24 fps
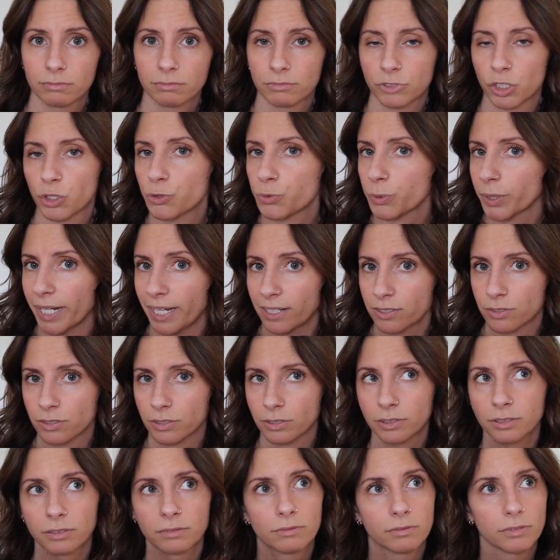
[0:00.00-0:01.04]
Those were
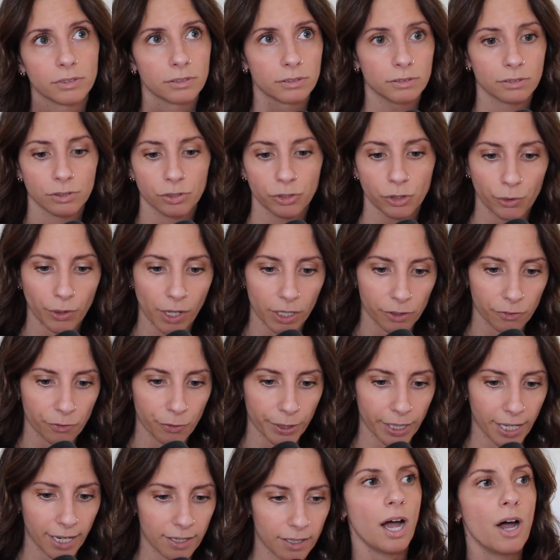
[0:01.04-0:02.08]
canceled. No longer for
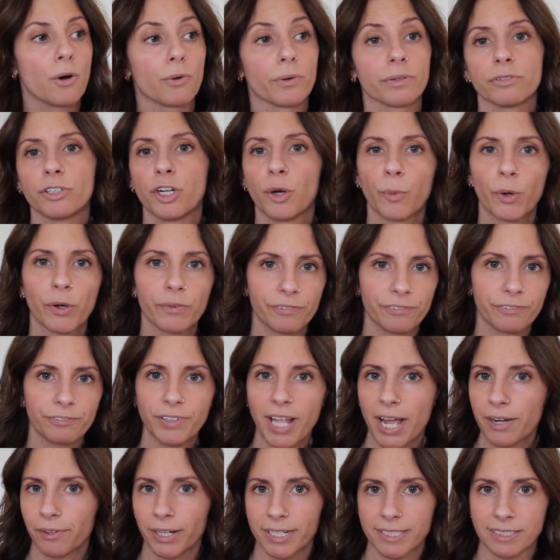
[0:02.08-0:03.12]
that. Oh, no more
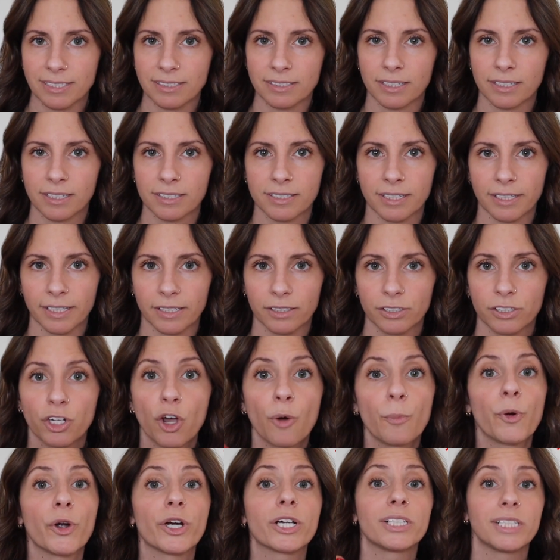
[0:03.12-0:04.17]
flag raisings in the city. No
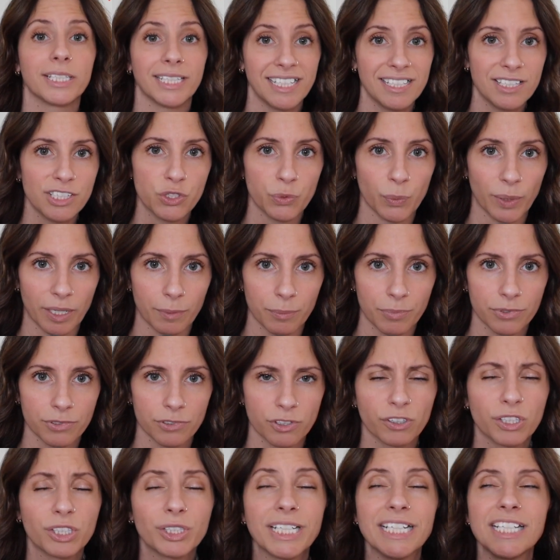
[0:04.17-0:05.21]
more clean sweeps.
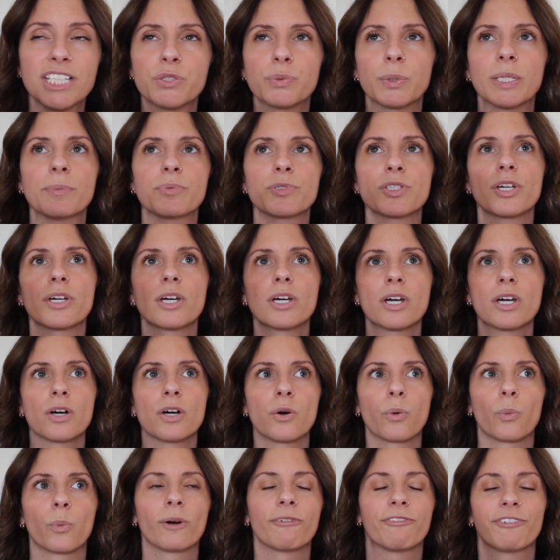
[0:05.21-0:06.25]
The clean sweeps
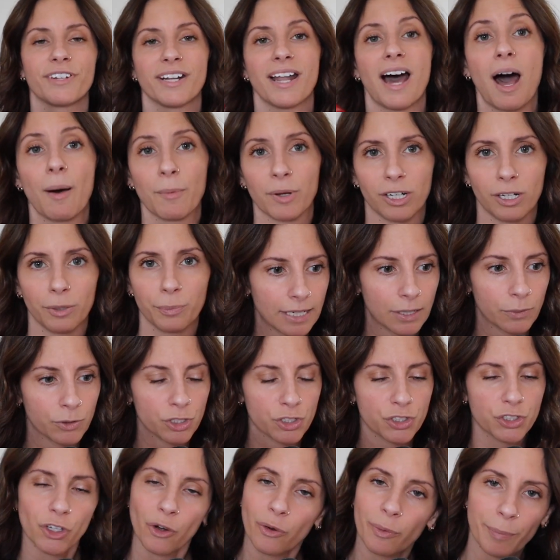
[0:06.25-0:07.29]
were phenomenal. It was
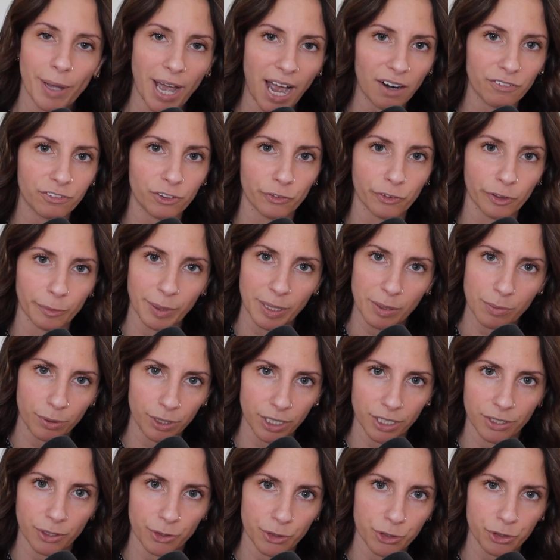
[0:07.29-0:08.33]
just so impactful for people
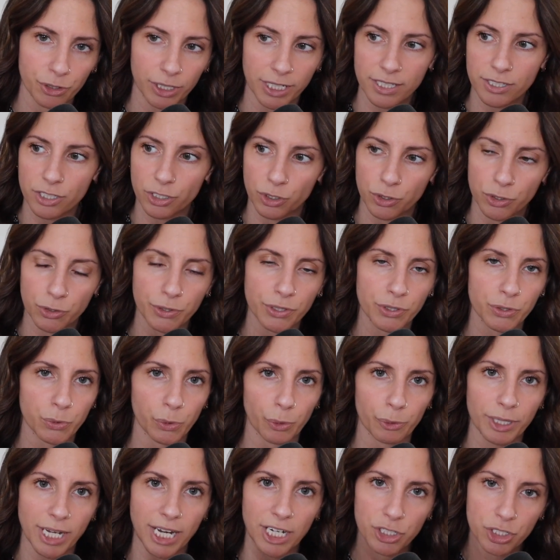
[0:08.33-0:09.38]
in those streets, and you do this
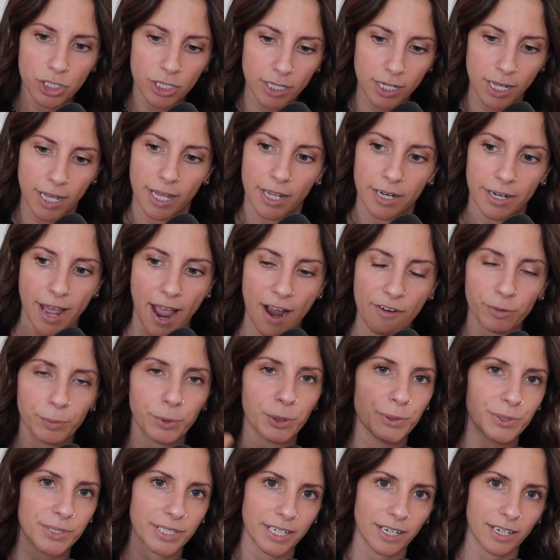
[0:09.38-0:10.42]
rotation and everybody
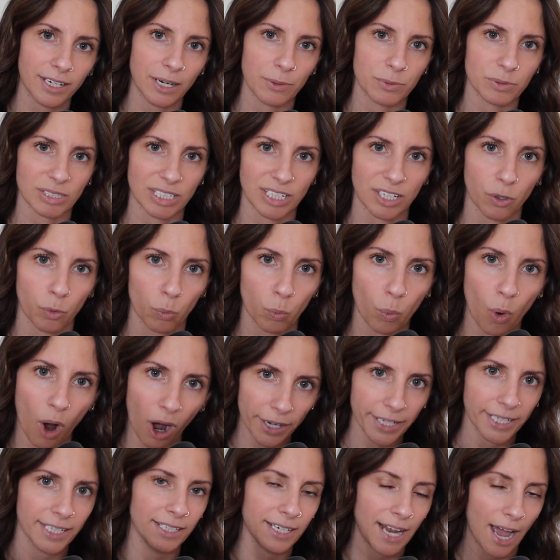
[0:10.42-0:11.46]
was there. It was like a
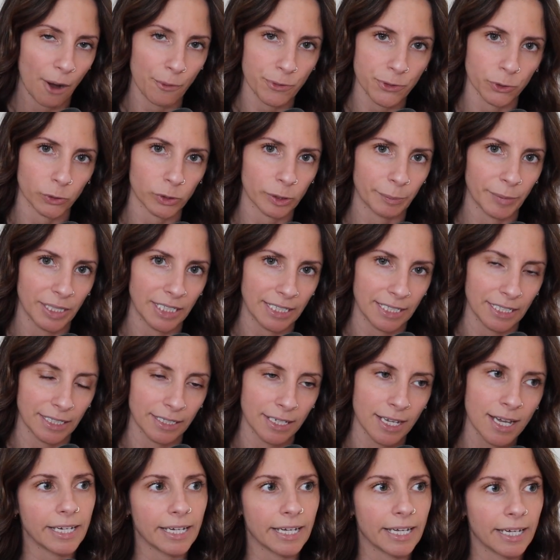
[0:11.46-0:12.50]
walking outdoor meeting,
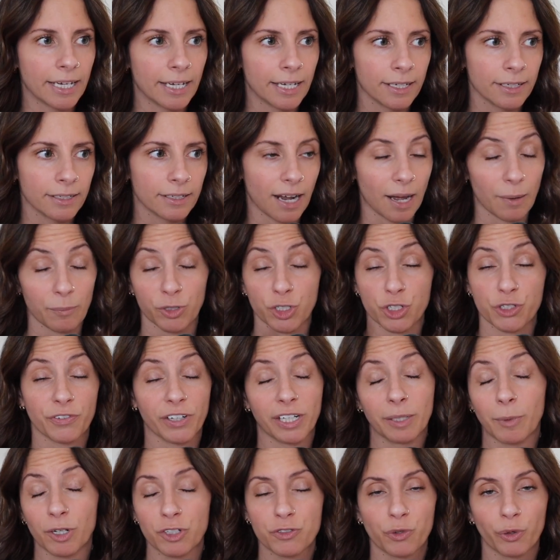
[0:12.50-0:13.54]
and I'm just
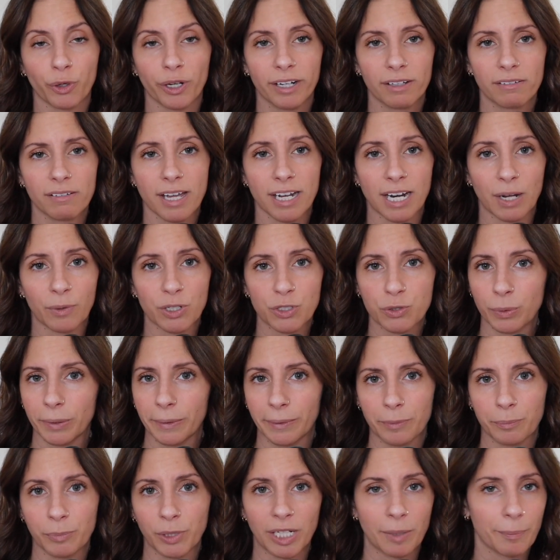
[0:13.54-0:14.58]
very much for it. And I wish we
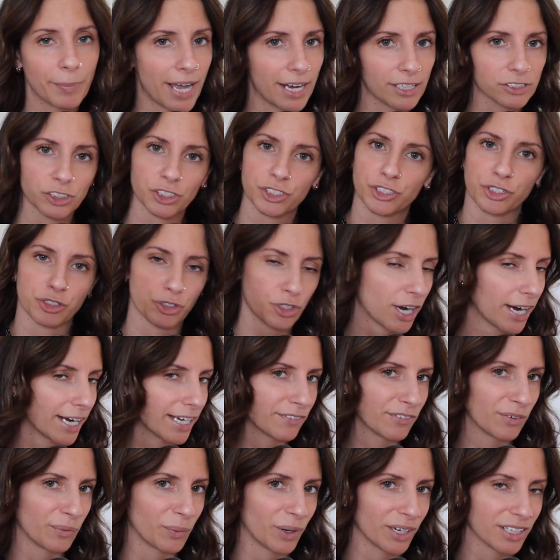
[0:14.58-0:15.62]
would bring it back just to try
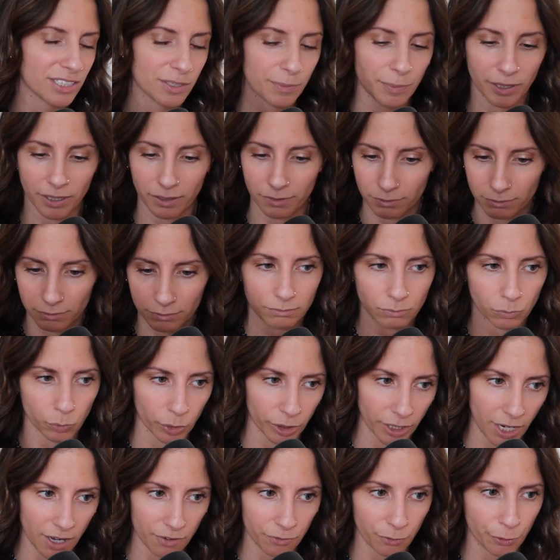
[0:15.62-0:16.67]
even once, but we're
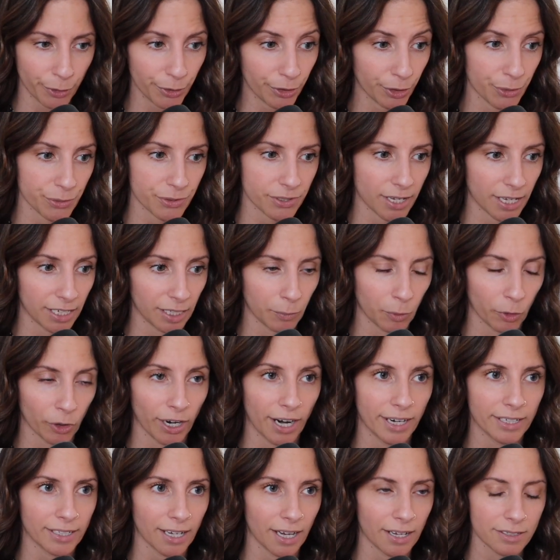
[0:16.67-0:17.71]
not for those anymore,
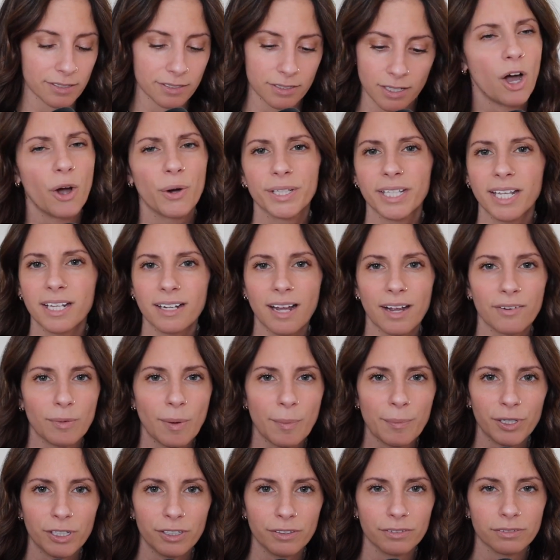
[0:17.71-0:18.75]
I guess. Oh, and then I
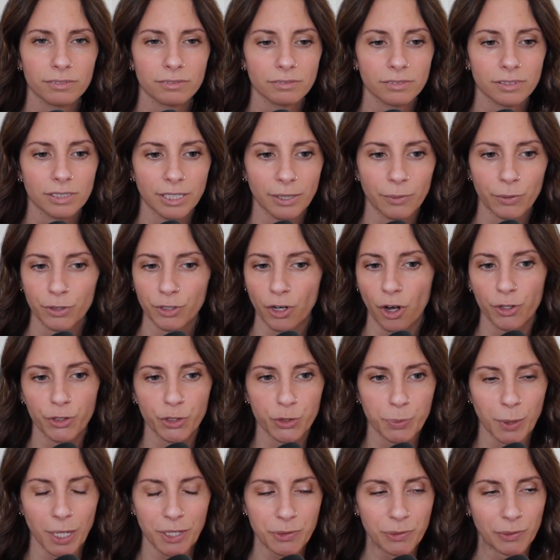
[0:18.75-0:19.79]
remember there were all those
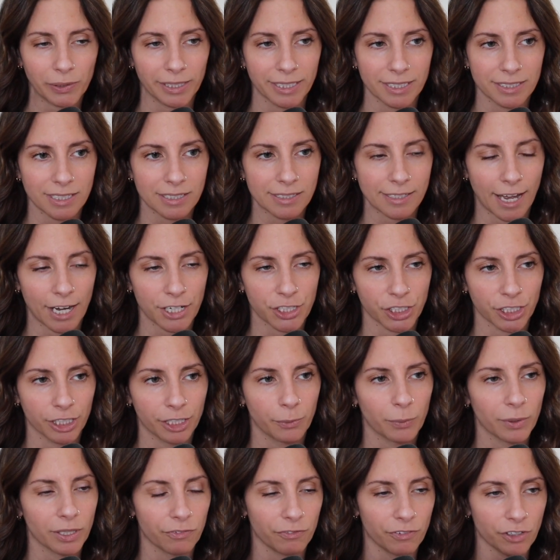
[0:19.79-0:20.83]
press releases last year
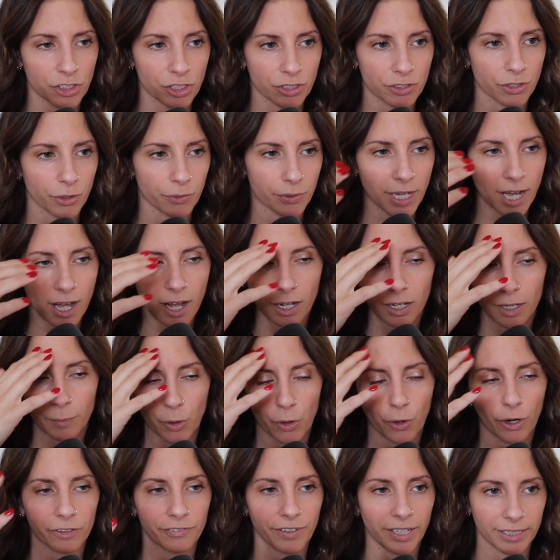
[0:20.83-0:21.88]
with Visions Hotel and
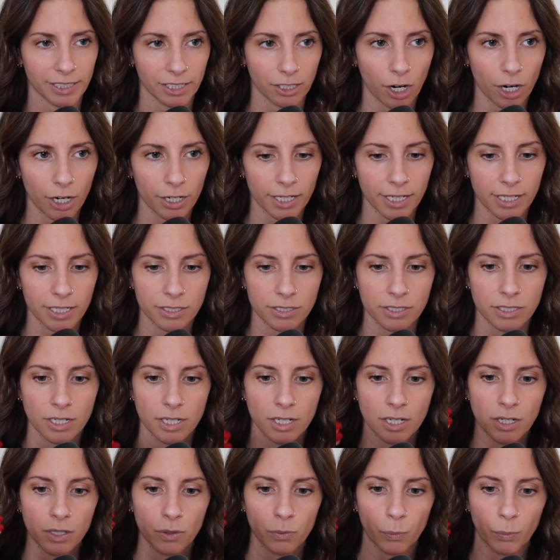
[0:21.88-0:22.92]
Mohawk Valley Gardens,
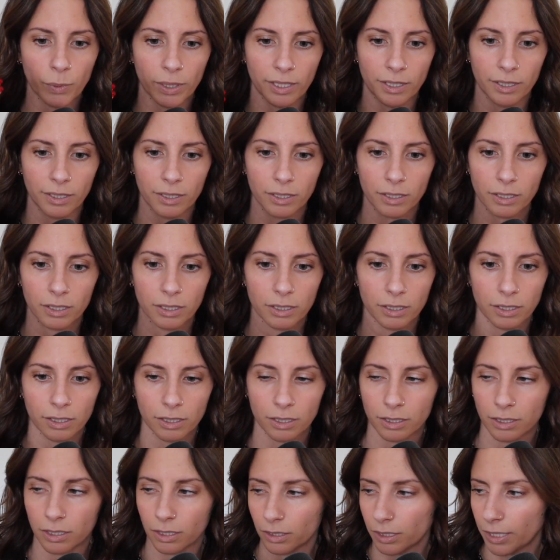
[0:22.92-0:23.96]
with
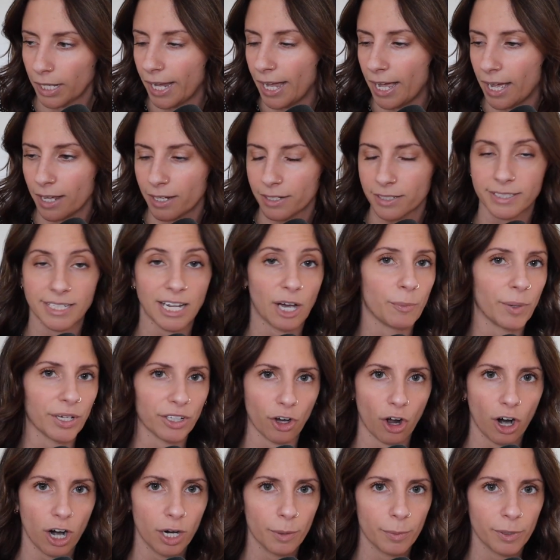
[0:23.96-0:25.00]
the land down by the
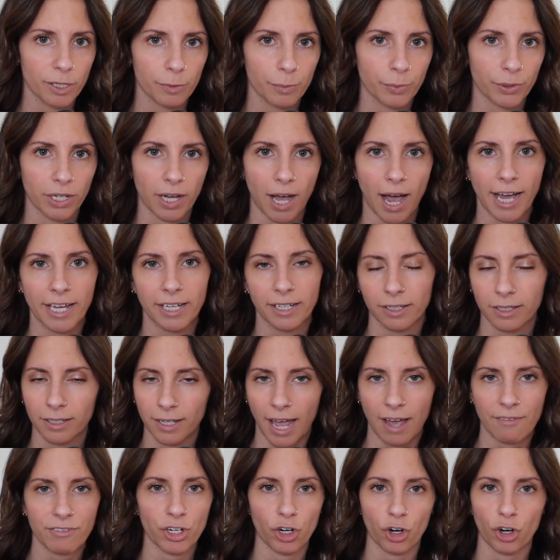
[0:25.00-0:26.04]
harbor, but I
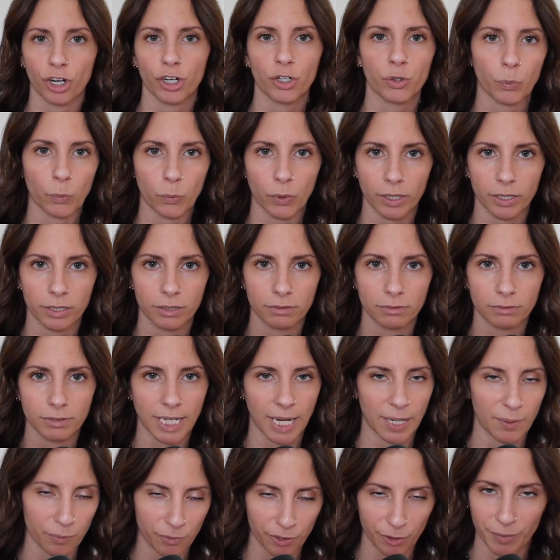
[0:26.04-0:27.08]
haven't heard what
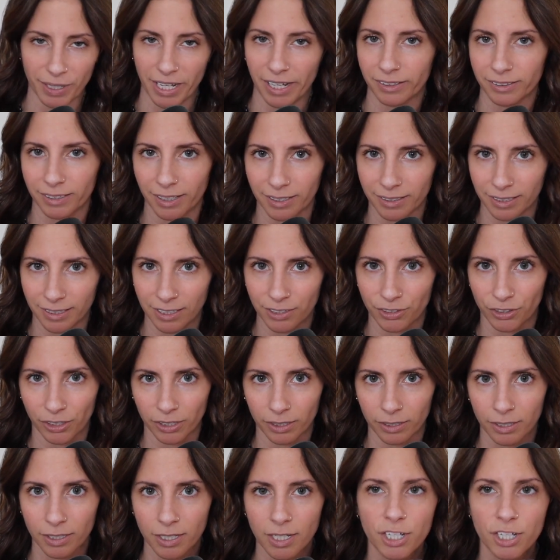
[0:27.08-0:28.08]
came from that yet either.